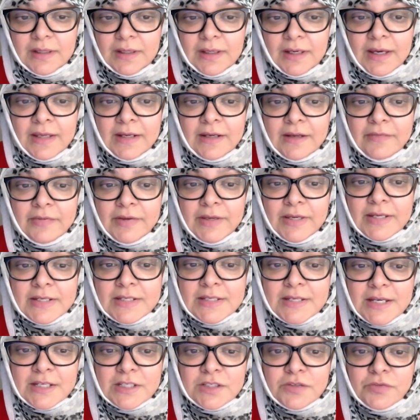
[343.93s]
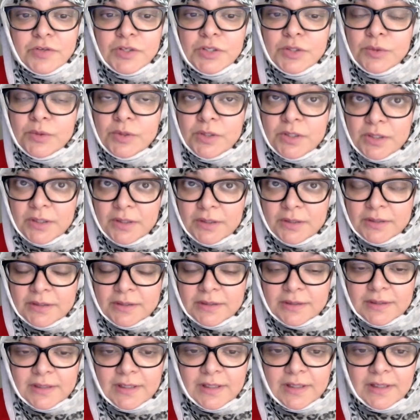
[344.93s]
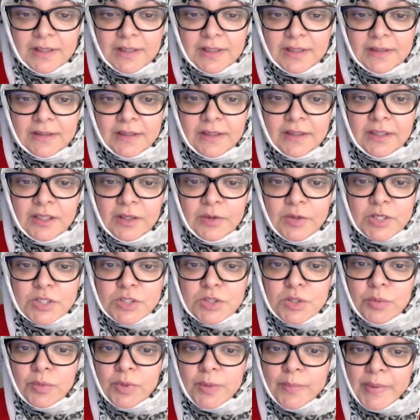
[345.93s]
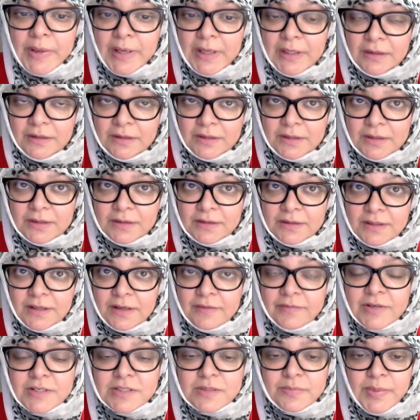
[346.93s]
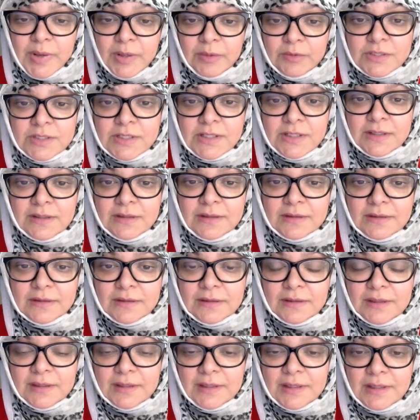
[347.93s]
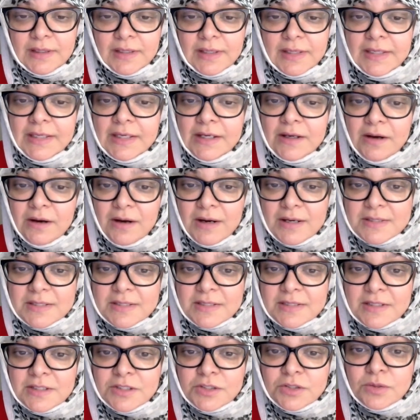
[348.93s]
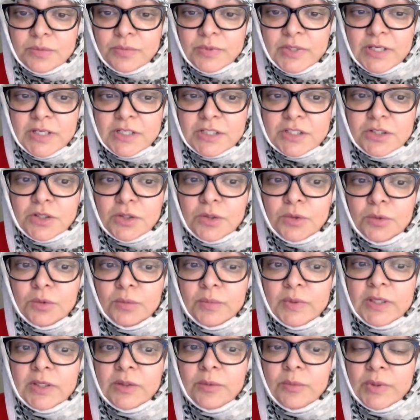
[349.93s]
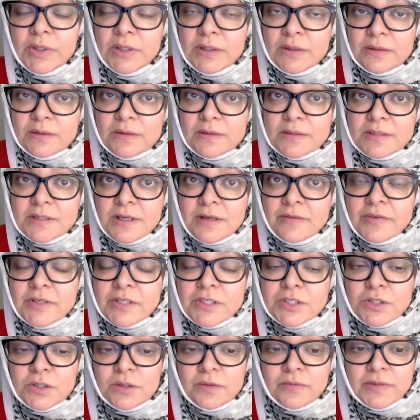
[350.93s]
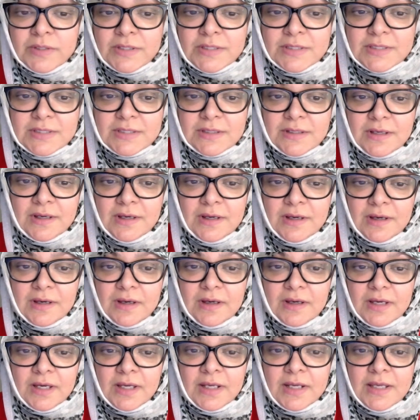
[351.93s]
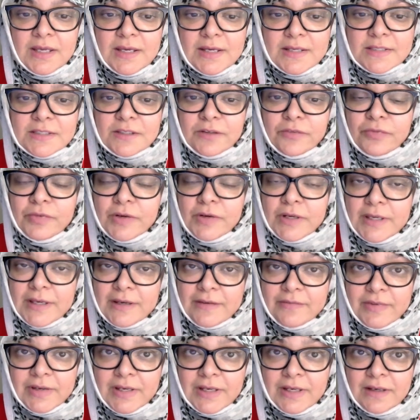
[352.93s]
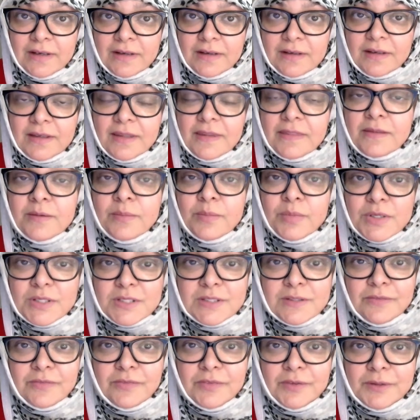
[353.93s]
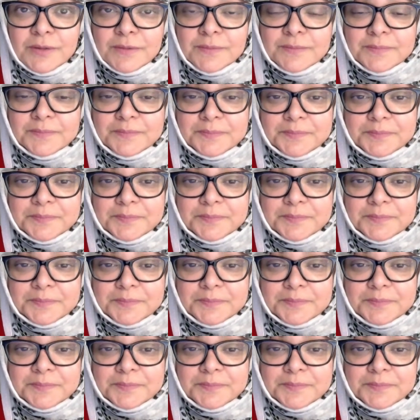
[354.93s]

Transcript: And if He intends for you good, then there is no repeller of His bounty. He causes it to reach whom He wills of His servants, and He is the forgiving, the merciful.